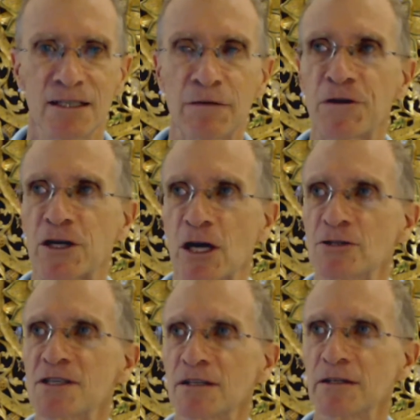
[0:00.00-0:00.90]
If you're
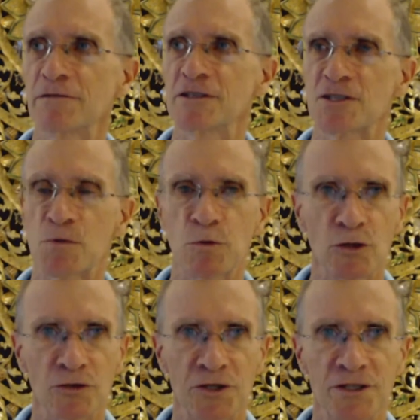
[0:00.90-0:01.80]
going to live in this
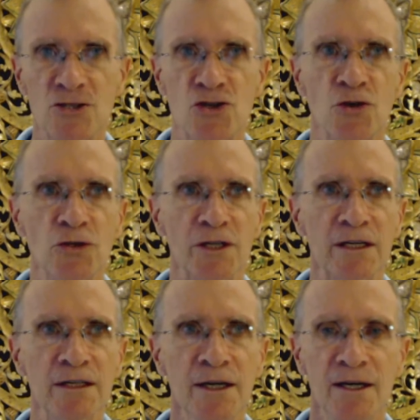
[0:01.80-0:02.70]
world and
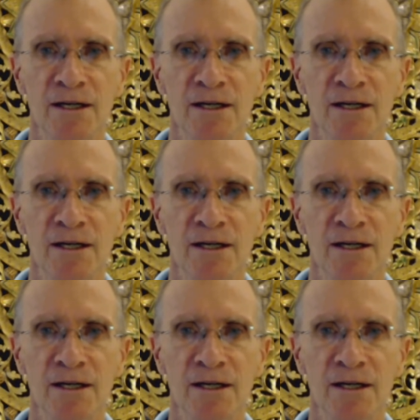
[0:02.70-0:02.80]
enjoy